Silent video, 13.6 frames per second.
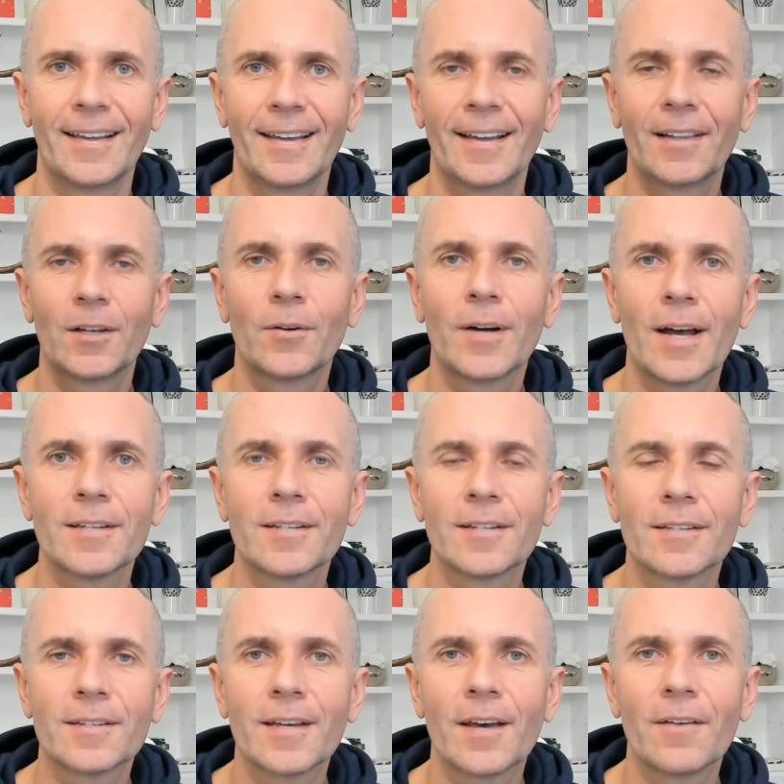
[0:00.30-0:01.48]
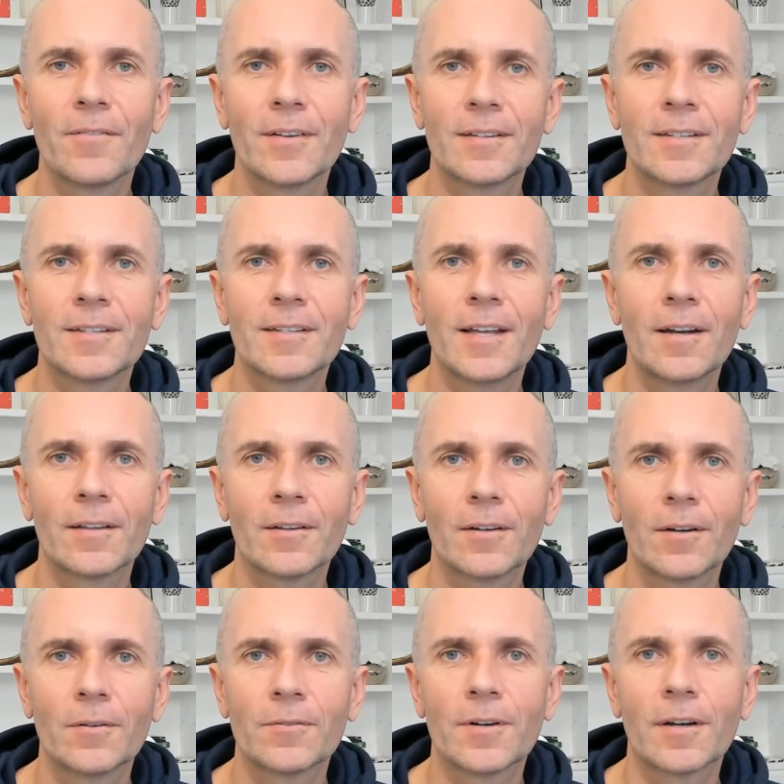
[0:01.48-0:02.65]
Hello guys, it's Kevin, State &
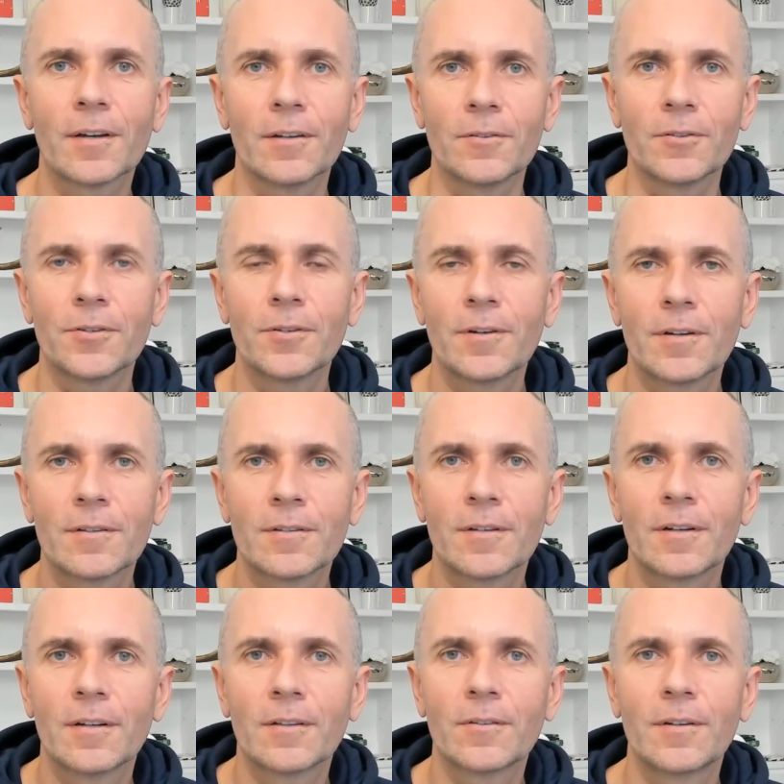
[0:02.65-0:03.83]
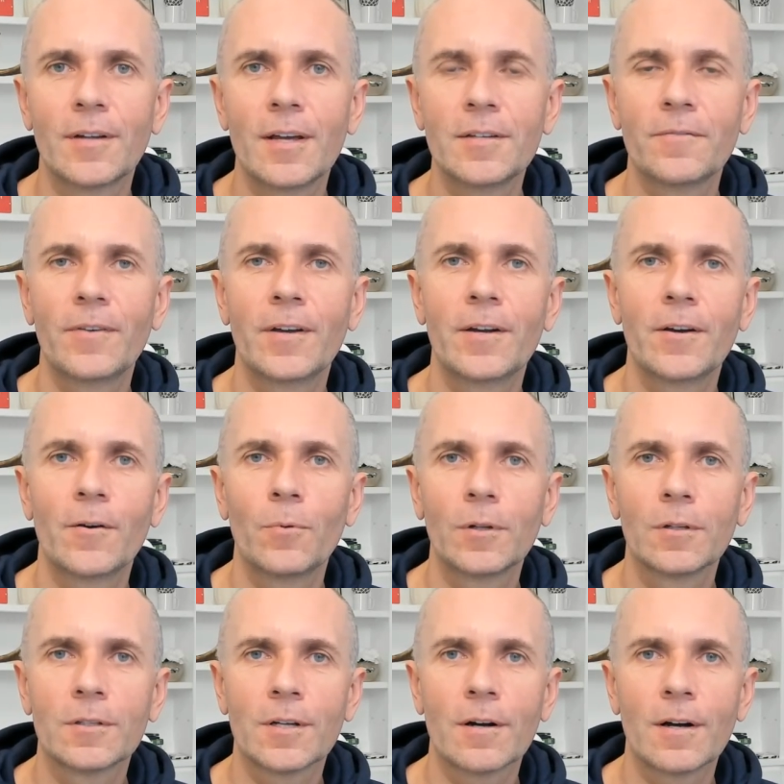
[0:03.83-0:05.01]
Co. Truck Insurance, and in today's video we'll
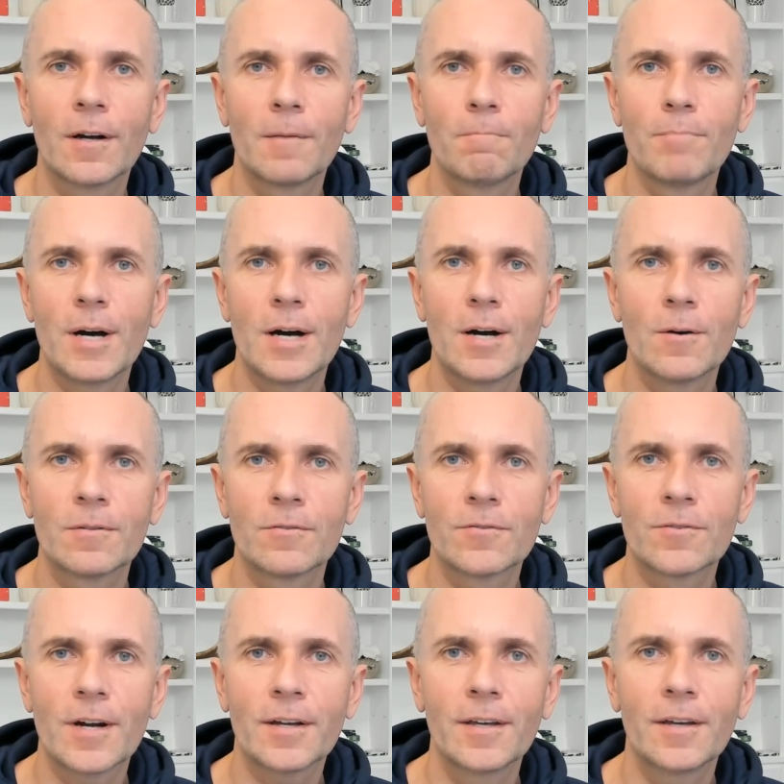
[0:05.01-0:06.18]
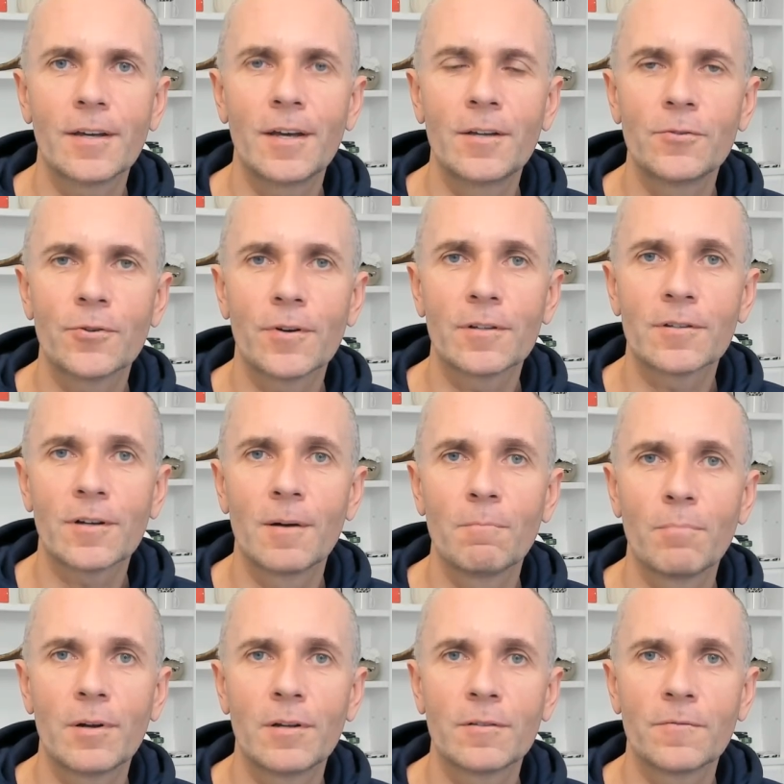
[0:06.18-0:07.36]
talk about trucking insurance
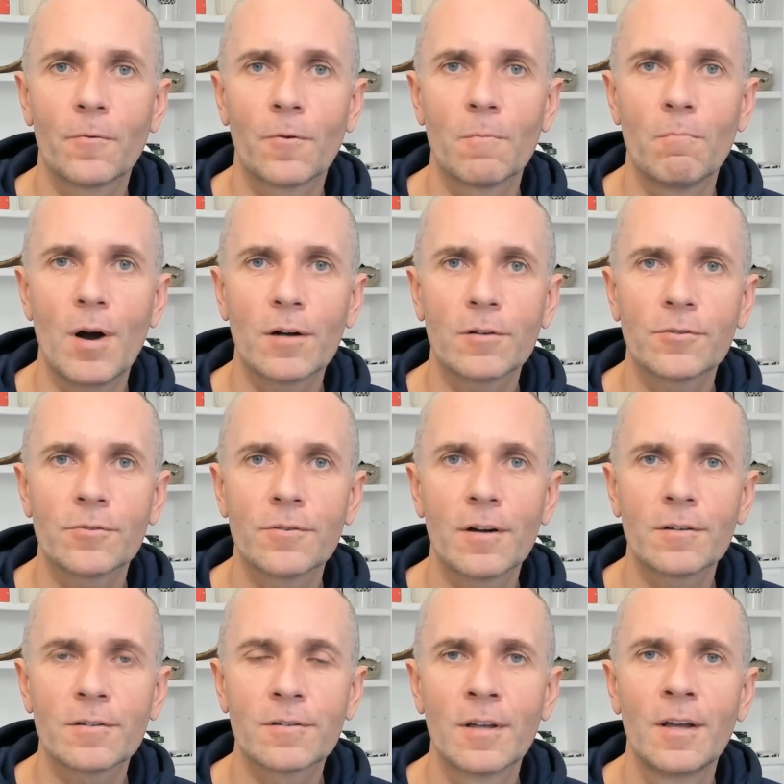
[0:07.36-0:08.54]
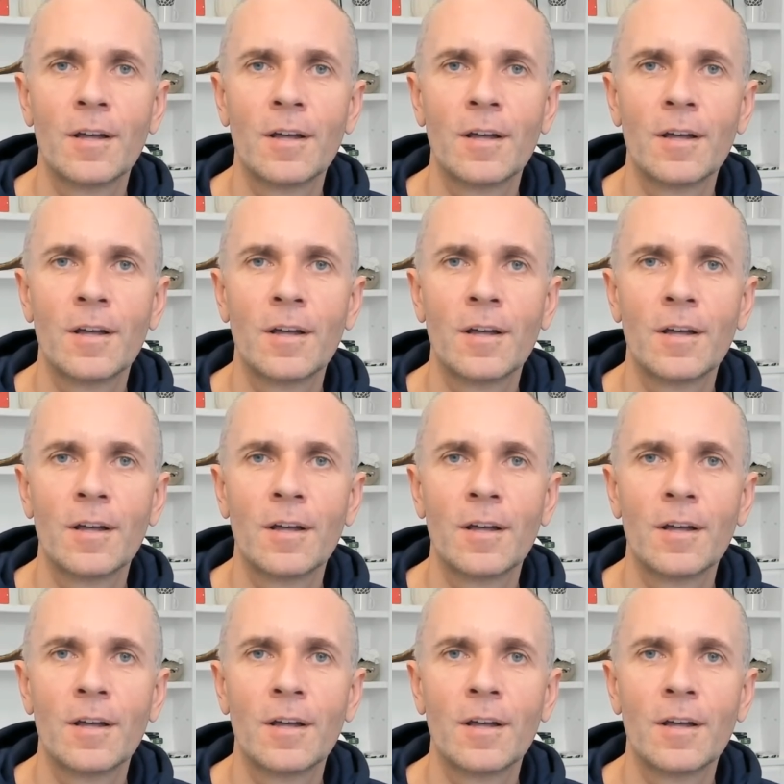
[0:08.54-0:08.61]
companies for box trucks,